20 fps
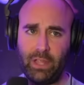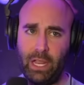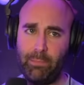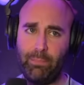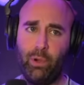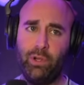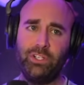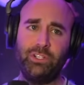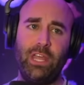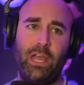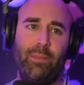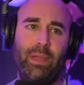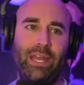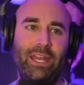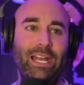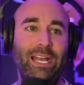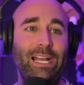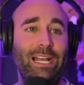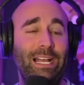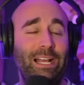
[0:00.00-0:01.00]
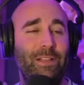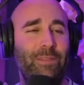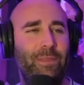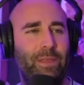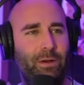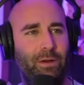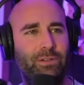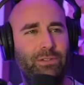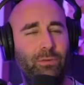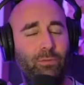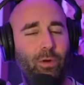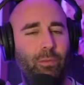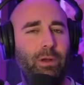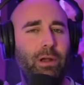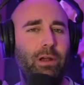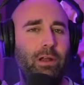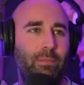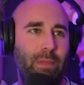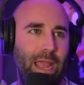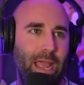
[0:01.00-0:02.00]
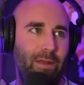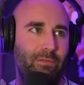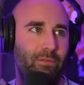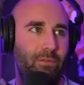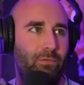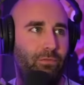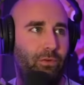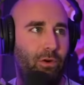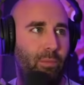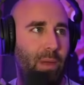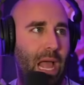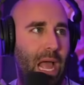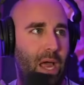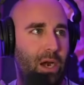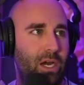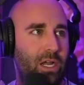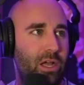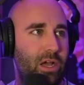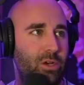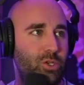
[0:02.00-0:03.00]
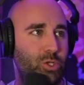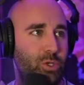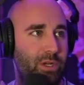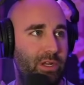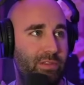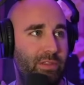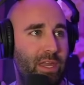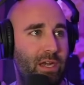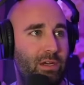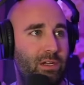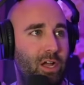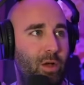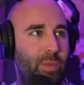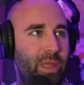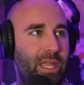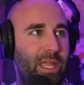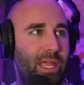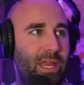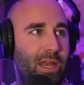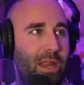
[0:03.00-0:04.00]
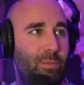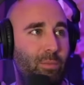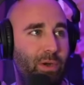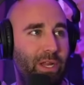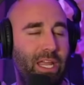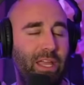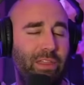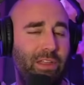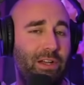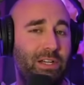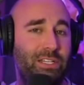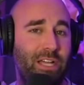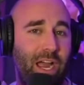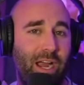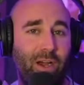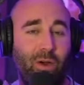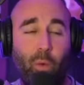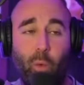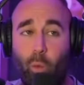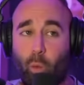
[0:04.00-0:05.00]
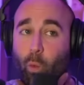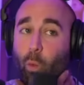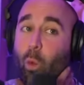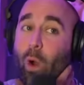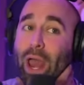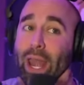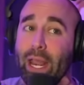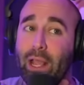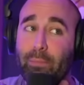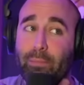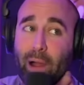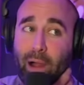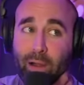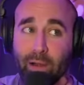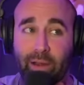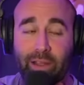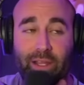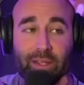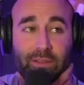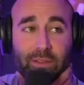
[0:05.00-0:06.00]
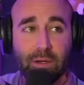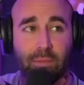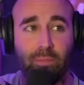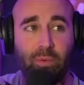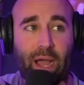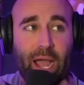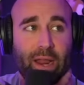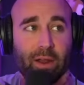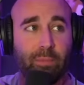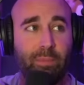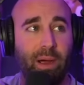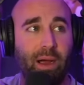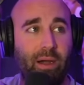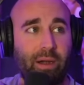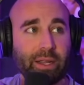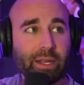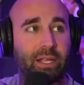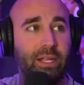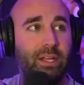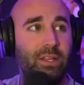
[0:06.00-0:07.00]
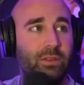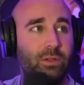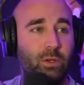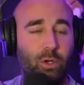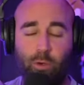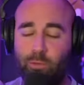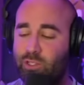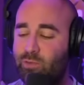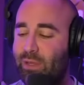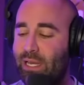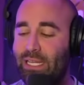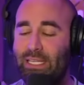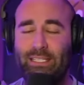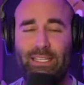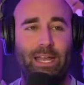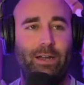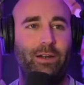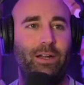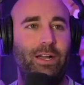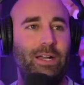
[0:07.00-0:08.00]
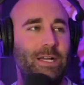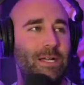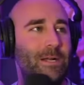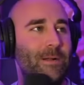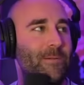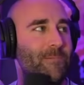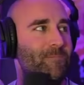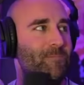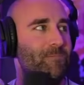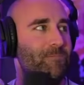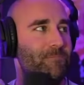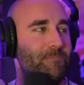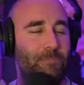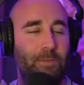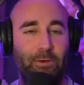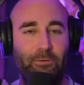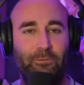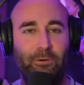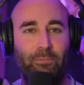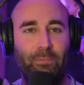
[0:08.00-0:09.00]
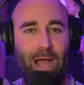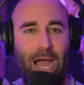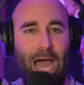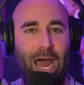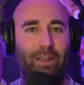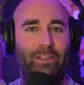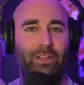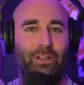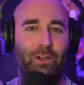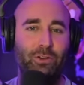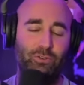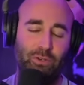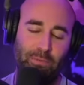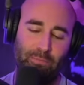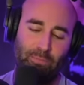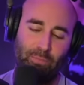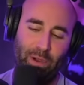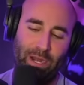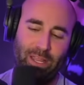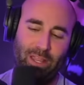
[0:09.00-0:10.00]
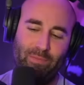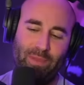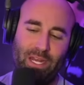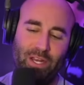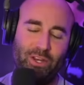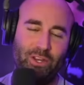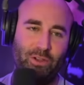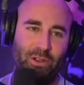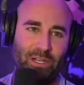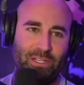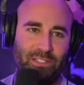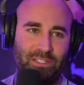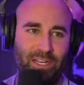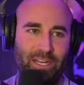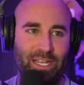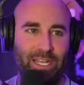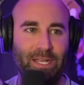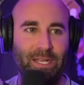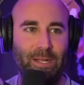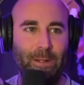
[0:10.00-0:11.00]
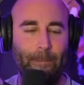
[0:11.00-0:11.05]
push them in. There is a woman and a man from out of country that are coming in and bringing their entire wedding party, their bridal party, groomsmen, etc. They're from out of the country, bringing them into New York City